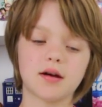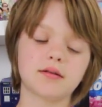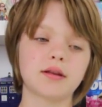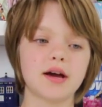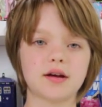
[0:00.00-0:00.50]

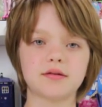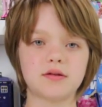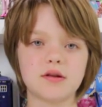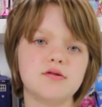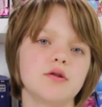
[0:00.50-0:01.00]

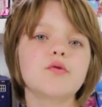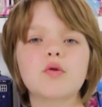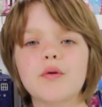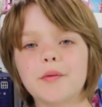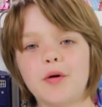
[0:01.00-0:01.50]
like no
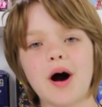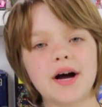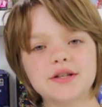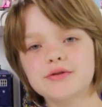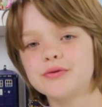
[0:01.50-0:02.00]
normal
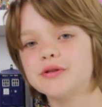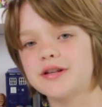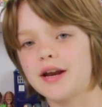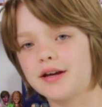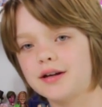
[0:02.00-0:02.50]
high school
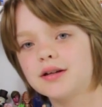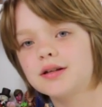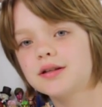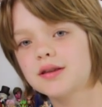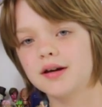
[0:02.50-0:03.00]
setting
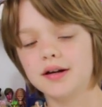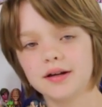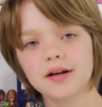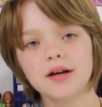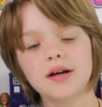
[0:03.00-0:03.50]

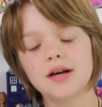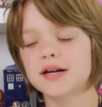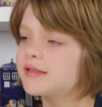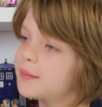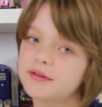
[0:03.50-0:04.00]
thing
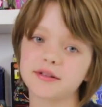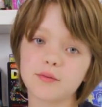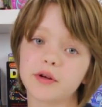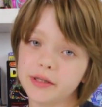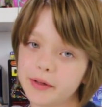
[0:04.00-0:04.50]
except it's
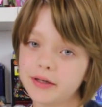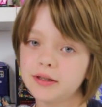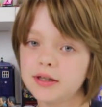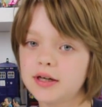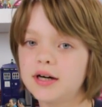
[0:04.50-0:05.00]
done really well.
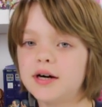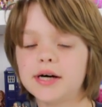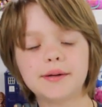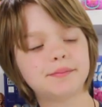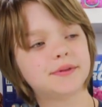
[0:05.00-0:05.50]

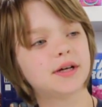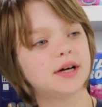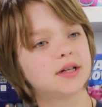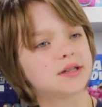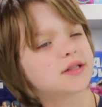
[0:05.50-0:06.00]
Um,
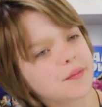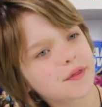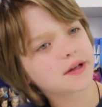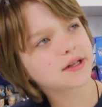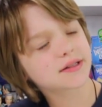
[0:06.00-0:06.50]
some
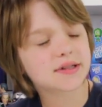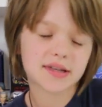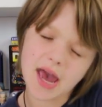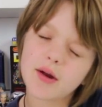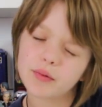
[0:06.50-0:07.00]
things
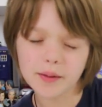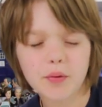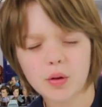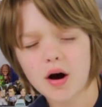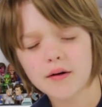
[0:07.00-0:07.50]
can't really
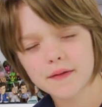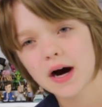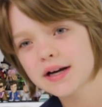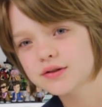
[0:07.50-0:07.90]
pull off the high